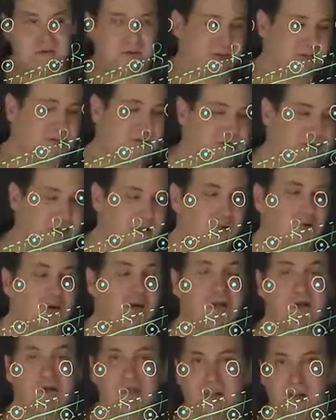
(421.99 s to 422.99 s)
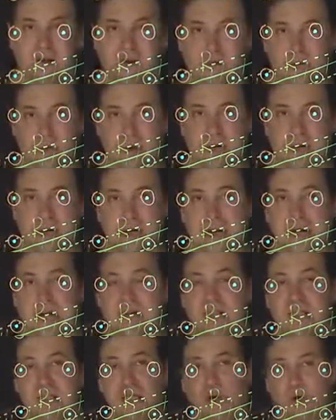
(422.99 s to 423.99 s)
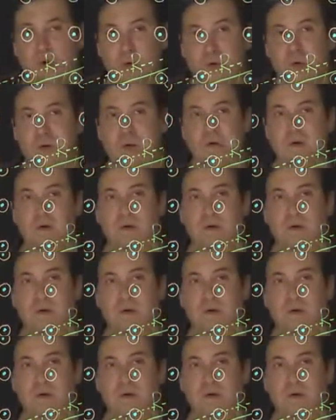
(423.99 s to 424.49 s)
is greater than 2. So